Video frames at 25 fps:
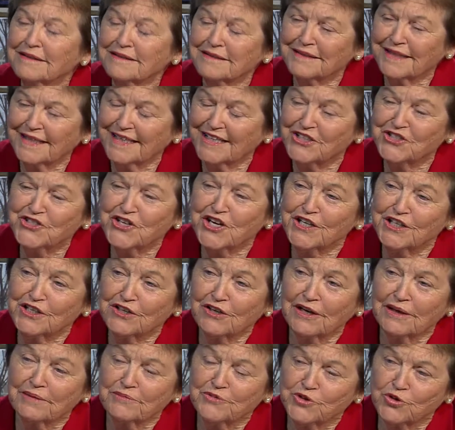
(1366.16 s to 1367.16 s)
the agenda,
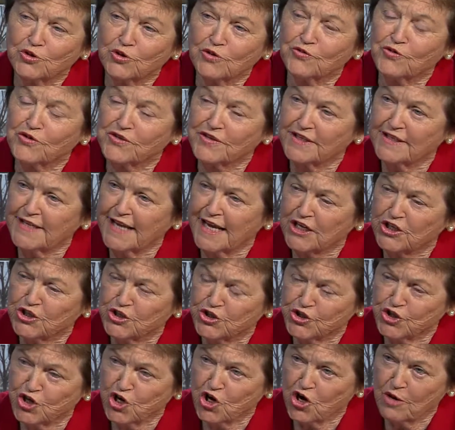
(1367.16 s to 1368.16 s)
I'm sure, for the next
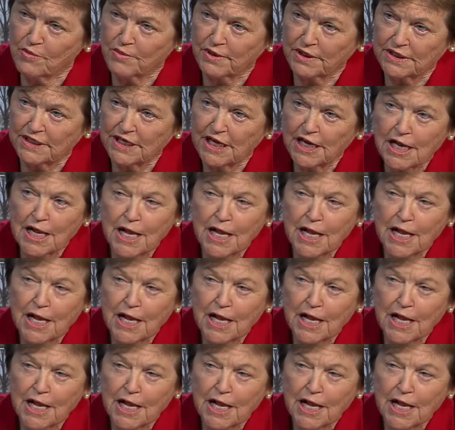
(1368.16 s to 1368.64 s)
chairman.